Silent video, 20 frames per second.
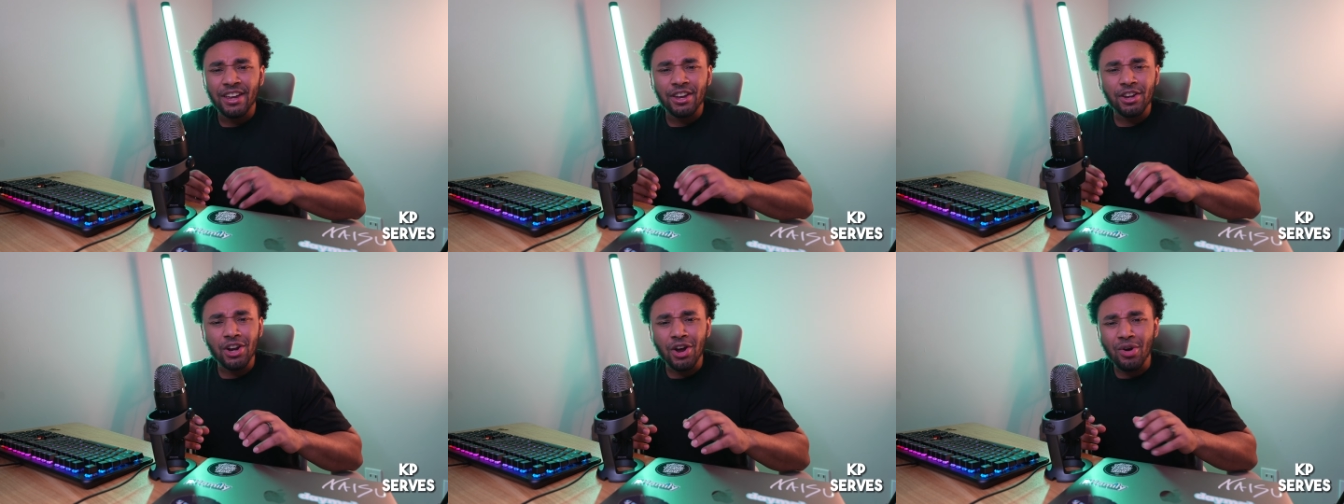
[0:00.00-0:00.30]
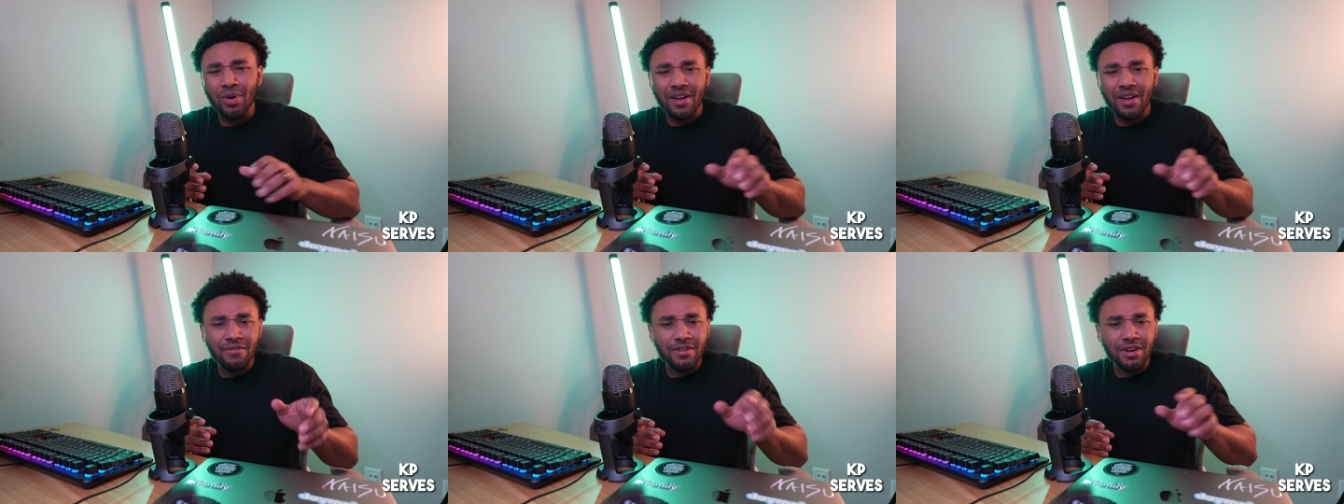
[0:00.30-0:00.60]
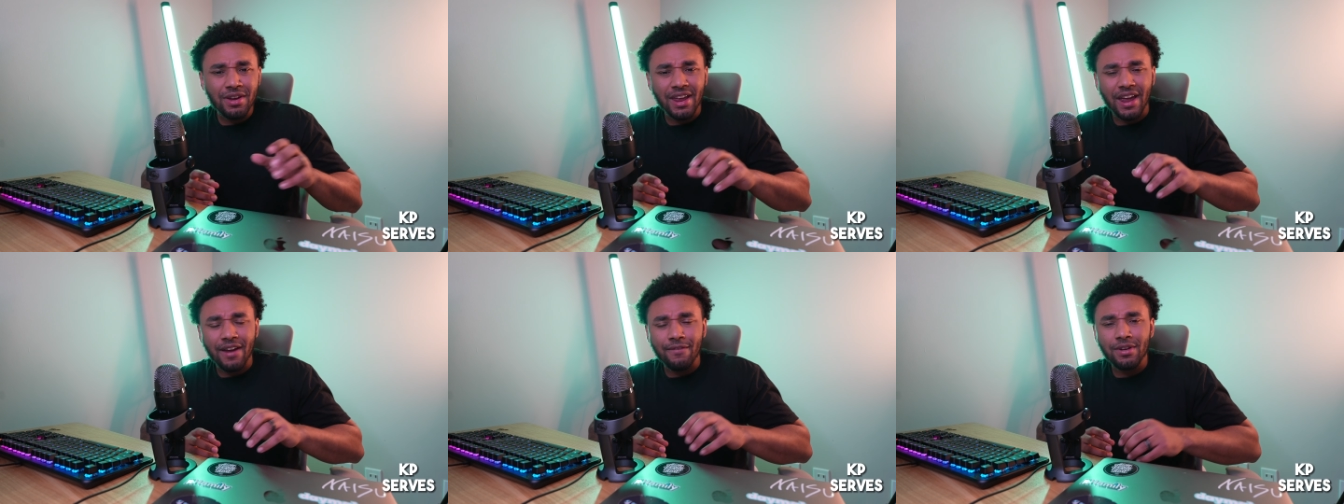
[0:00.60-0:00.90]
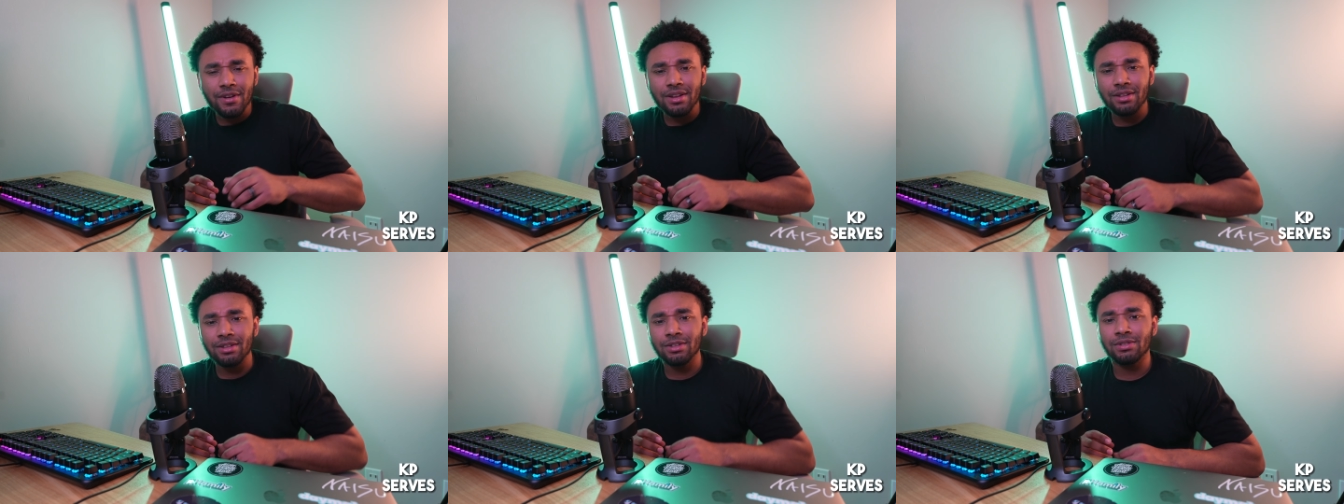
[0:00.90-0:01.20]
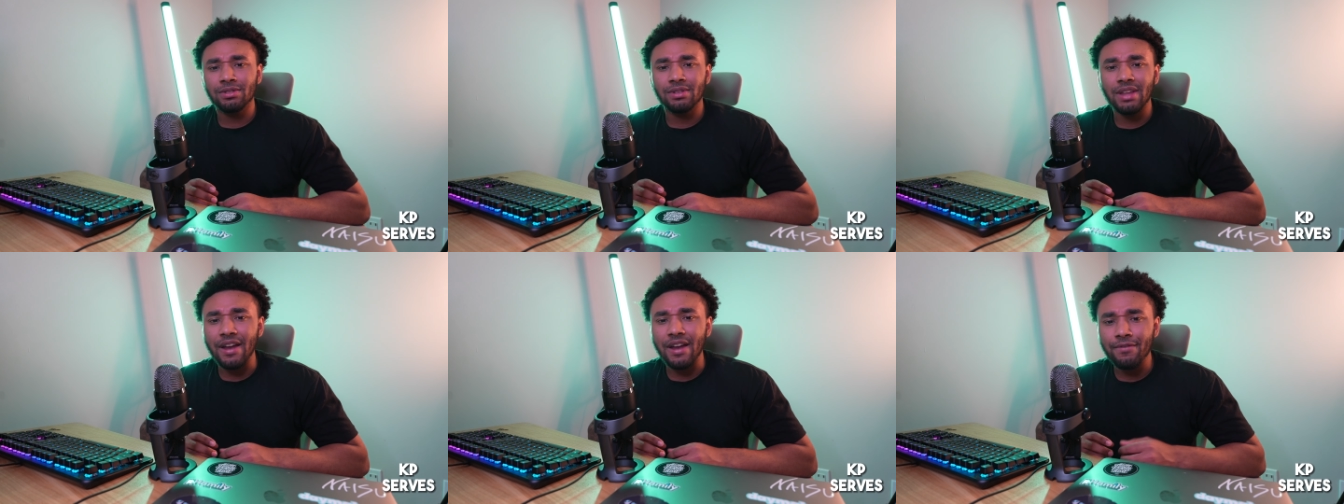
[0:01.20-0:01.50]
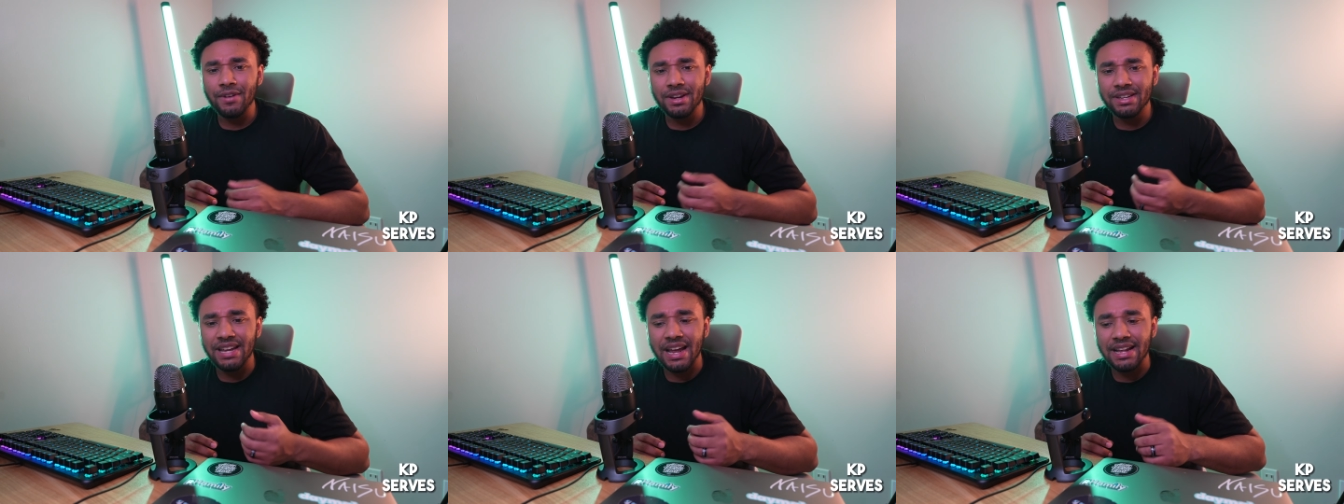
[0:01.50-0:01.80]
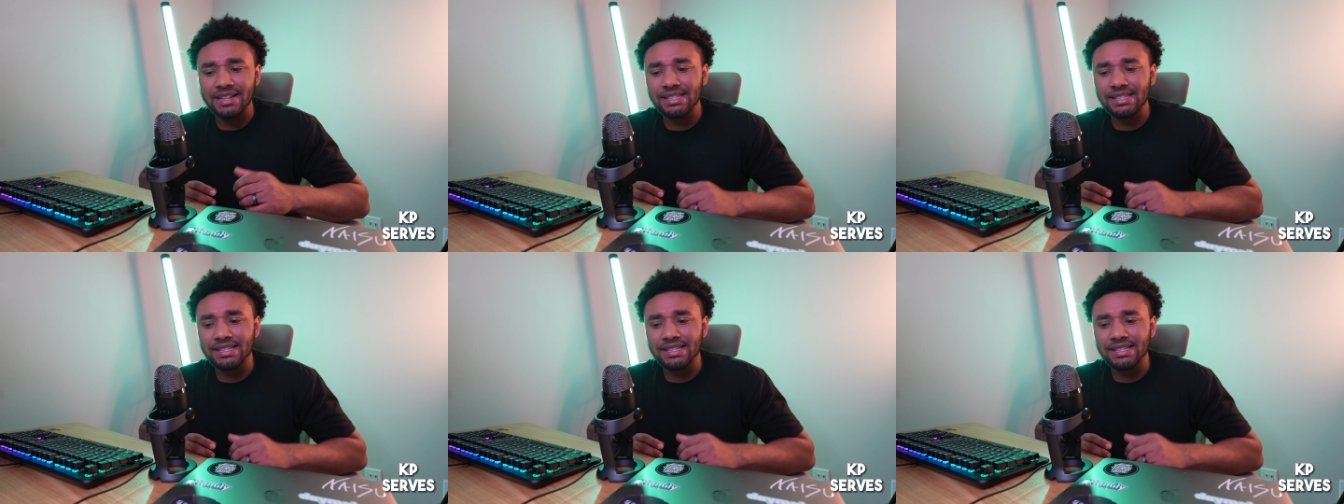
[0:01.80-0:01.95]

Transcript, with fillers: you know, every every every 10